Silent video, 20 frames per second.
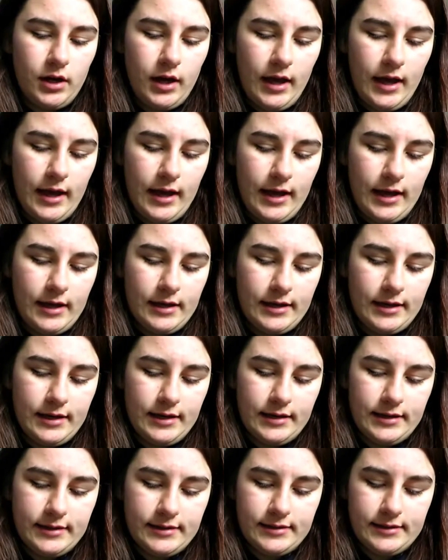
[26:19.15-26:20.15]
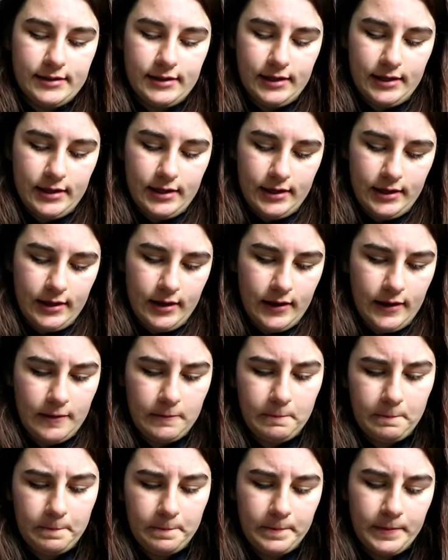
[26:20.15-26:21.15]
And it is the
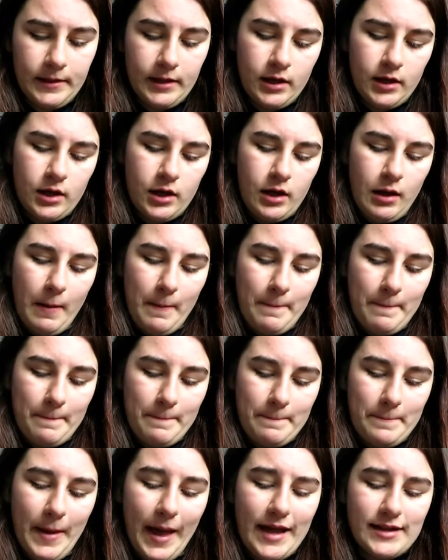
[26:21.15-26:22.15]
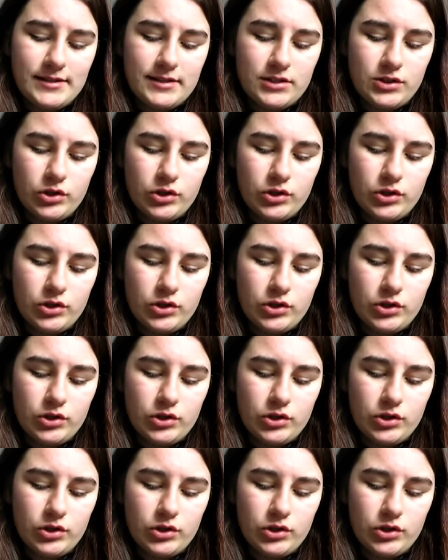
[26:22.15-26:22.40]
Matte